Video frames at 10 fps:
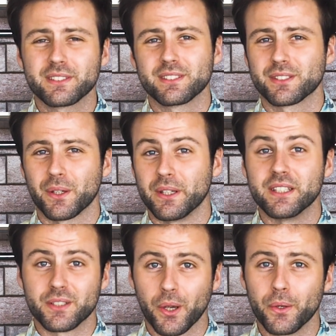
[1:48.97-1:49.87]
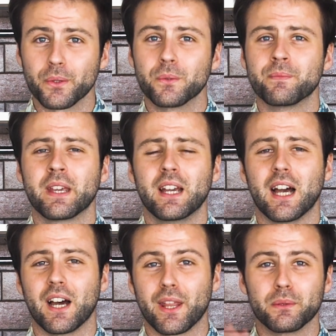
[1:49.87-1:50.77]
So in total,
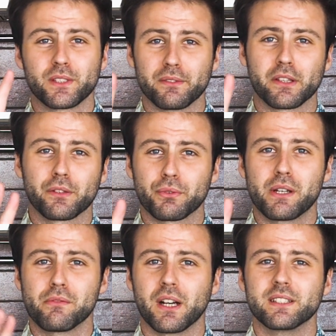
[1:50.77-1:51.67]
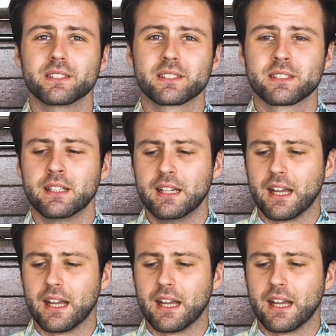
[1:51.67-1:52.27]
that was over 3 runs.